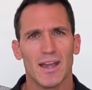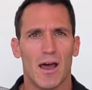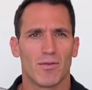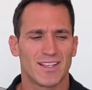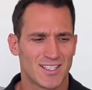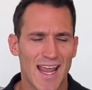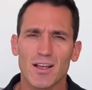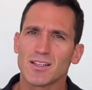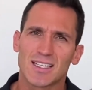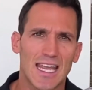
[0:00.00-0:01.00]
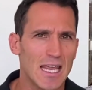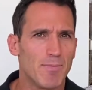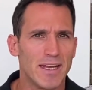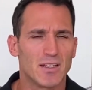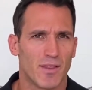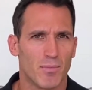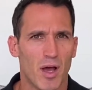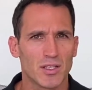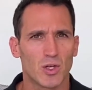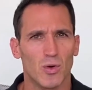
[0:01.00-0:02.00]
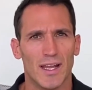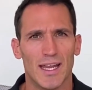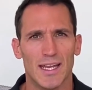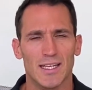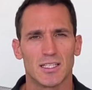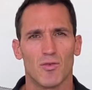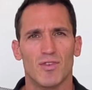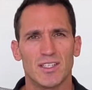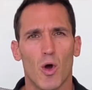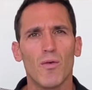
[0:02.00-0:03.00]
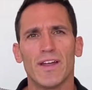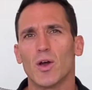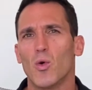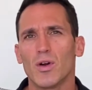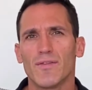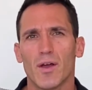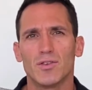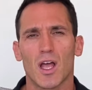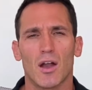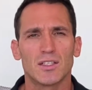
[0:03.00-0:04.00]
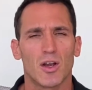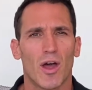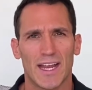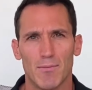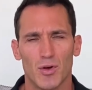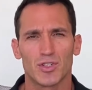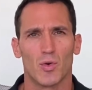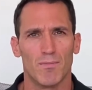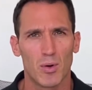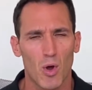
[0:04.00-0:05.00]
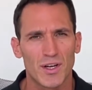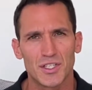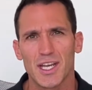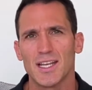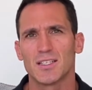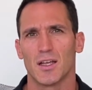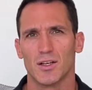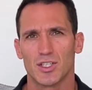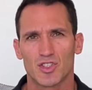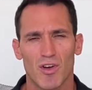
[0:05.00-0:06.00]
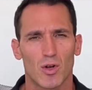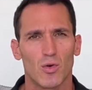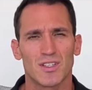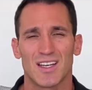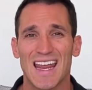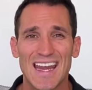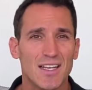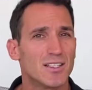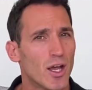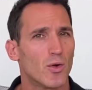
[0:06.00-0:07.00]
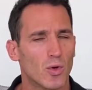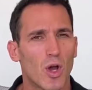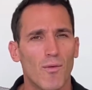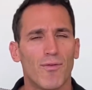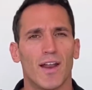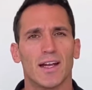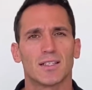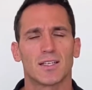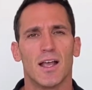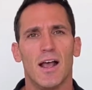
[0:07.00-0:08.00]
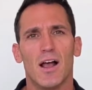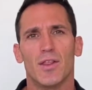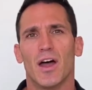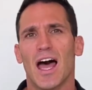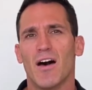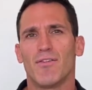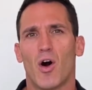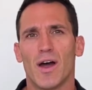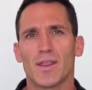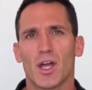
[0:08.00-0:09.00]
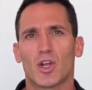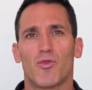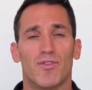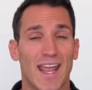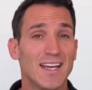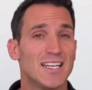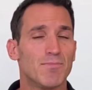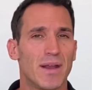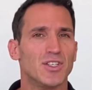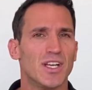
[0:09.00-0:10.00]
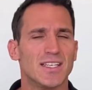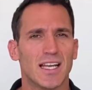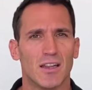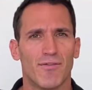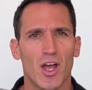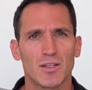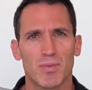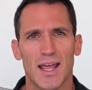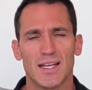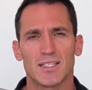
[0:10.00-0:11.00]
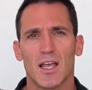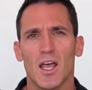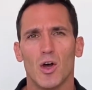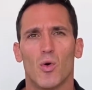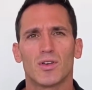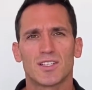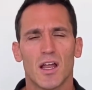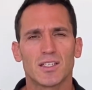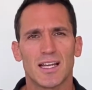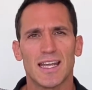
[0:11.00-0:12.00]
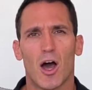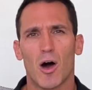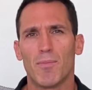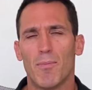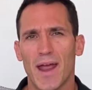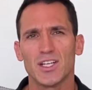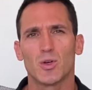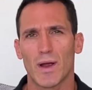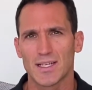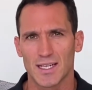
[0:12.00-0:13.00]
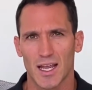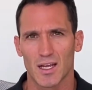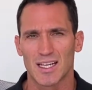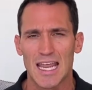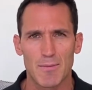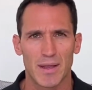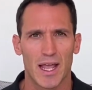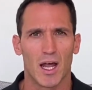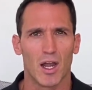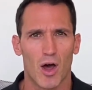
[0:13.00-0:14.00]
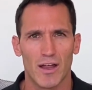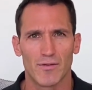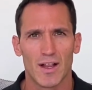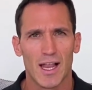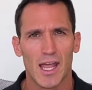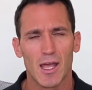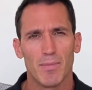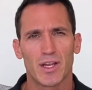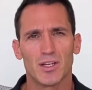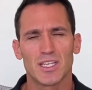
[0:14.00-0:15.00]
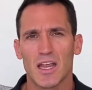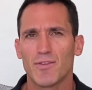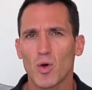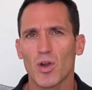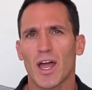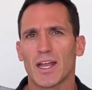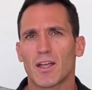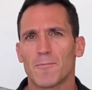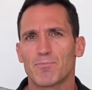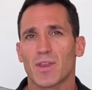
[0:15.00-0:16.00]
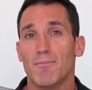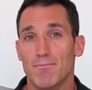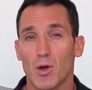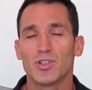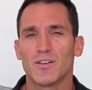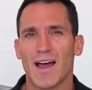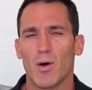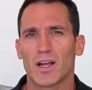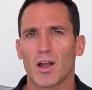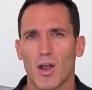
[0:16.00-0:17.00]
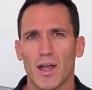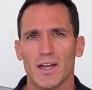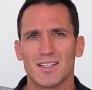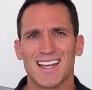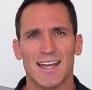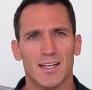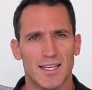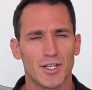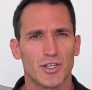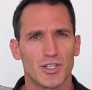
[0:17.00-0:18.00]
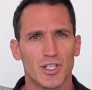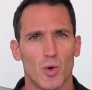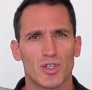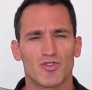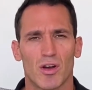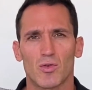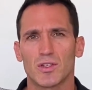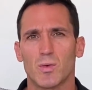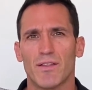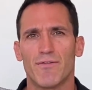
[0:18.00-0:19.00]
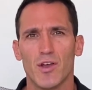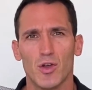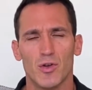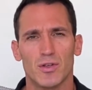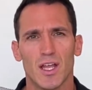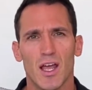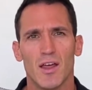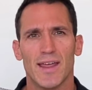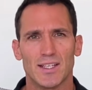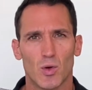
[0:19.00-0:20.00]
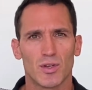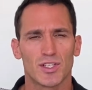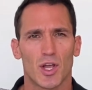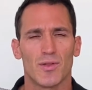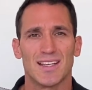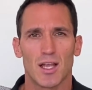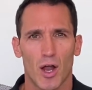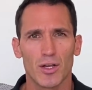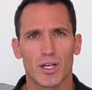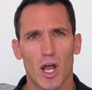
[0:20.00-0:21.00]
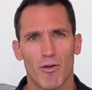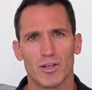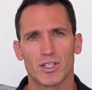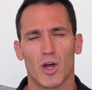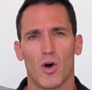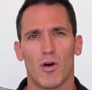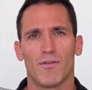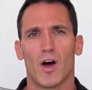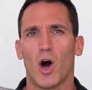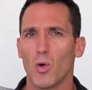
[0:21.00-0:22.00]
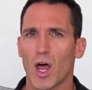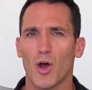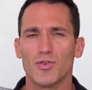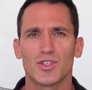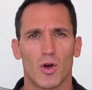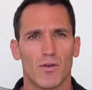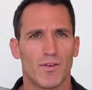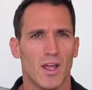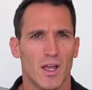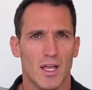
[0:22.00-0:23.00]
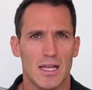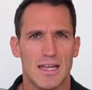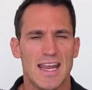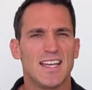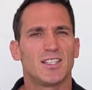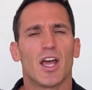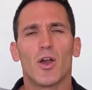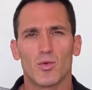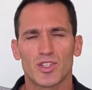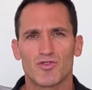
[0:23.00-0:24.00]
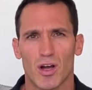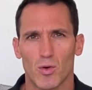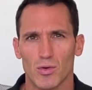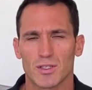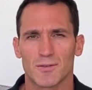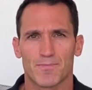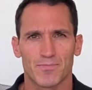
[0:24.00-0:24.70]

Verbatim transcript: Now, the second key piece of the puzzle is resolving all of those underlying emotional blockages and struggles and internal conflicts that have either created binge eating in the first place or certainly are perpetuating it and keeping it alive. Because if you're like most of our clients, in addition to your struggles with food, there's also this undercurrent of a whole host of internal struggles